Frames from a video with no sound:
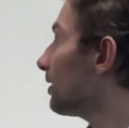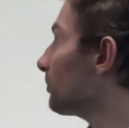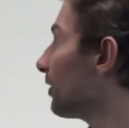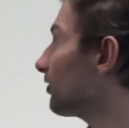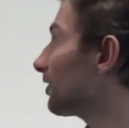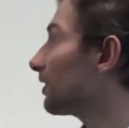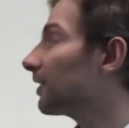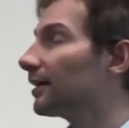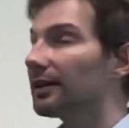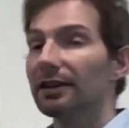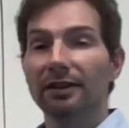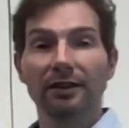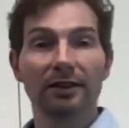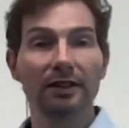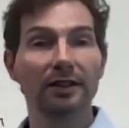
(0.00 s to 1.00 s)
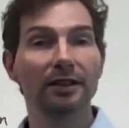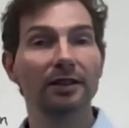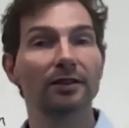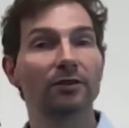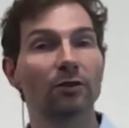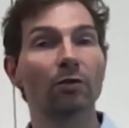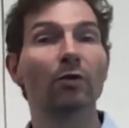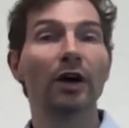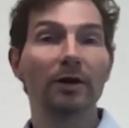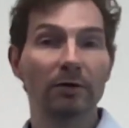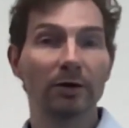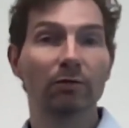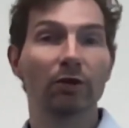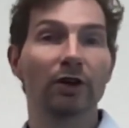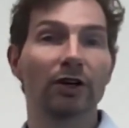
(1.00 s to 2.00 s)
basically the way
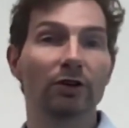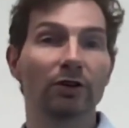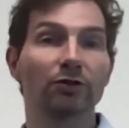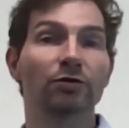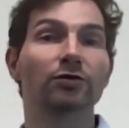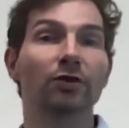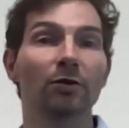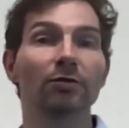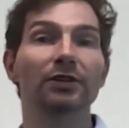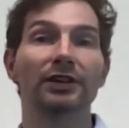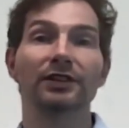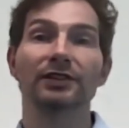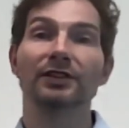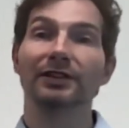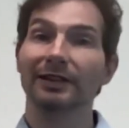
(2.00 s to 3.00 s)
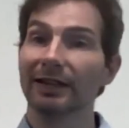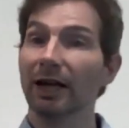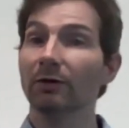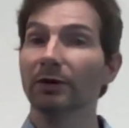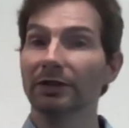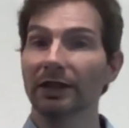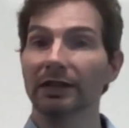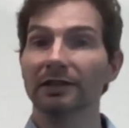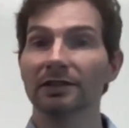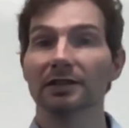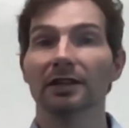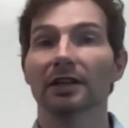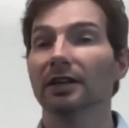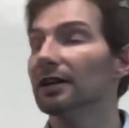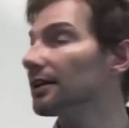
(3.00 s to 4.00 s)
people are going to formulate it nowadays